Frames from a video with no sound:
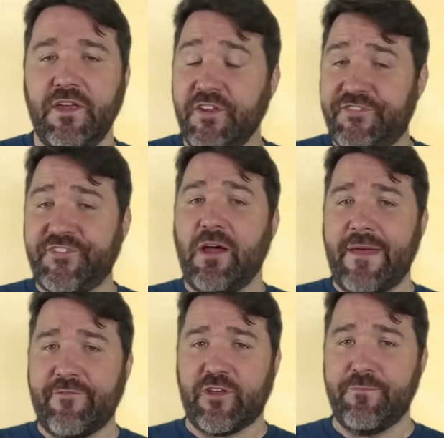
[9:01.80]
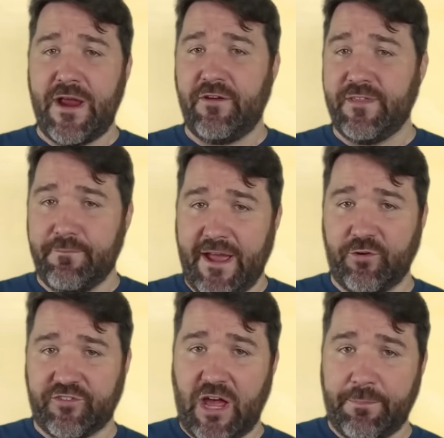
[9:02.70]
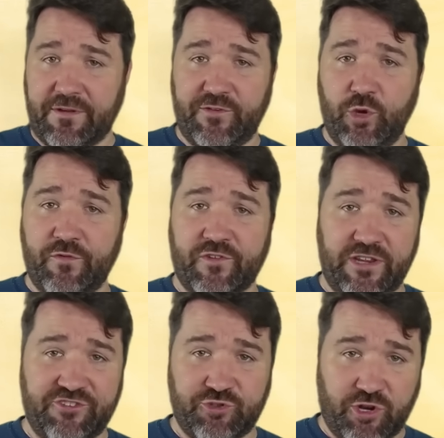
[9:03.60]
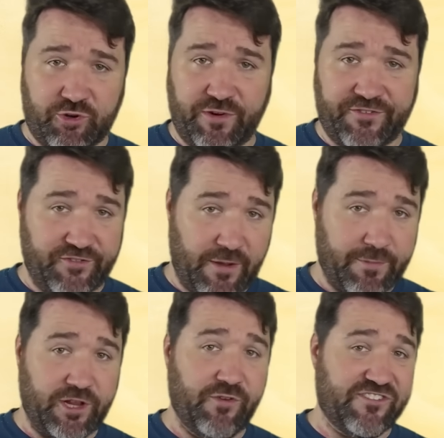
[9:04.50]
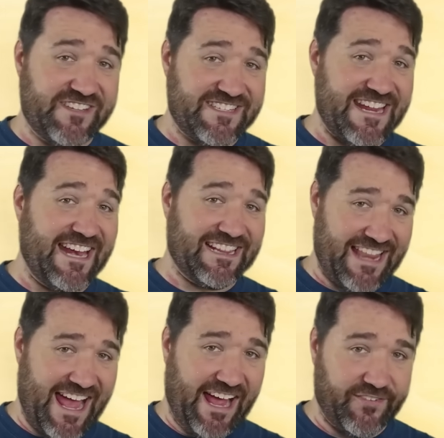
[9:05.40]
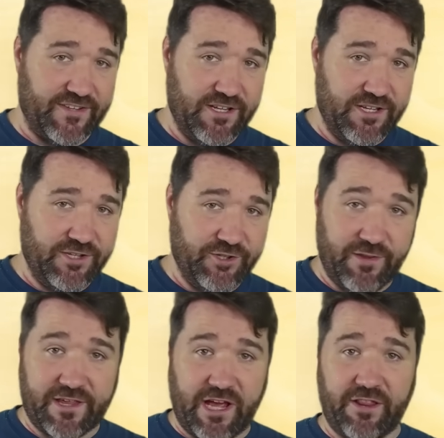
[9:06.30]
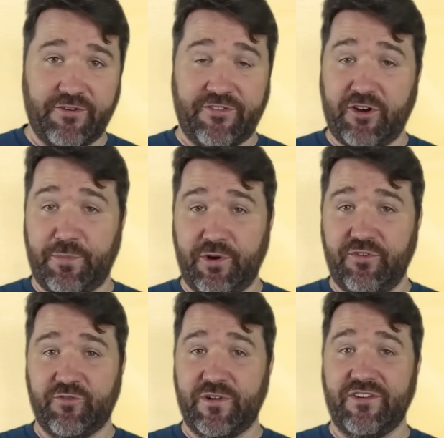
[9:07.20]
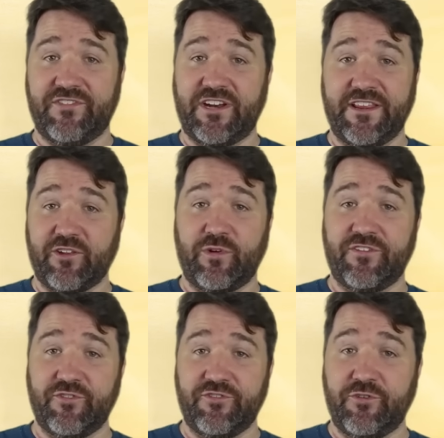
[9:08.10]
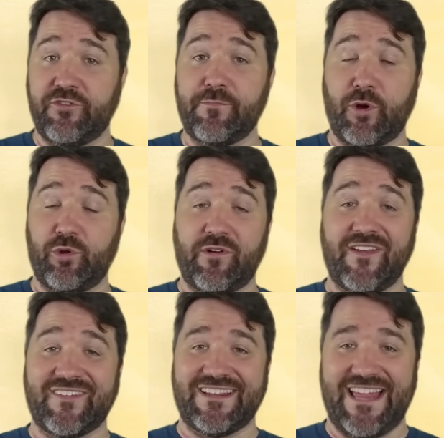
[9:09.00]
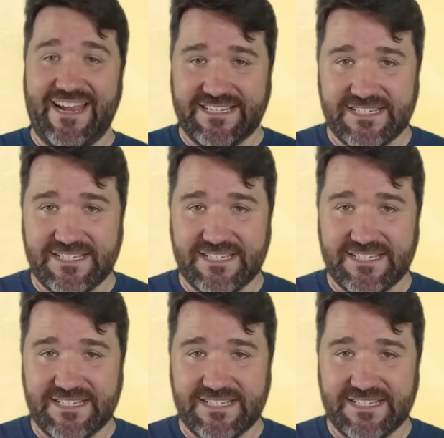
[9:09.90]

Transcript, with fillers: Some have compared the microscopic view of cholesterol crystals up close to stained glass due to the colors that are produced when you study the crystals using polarized light.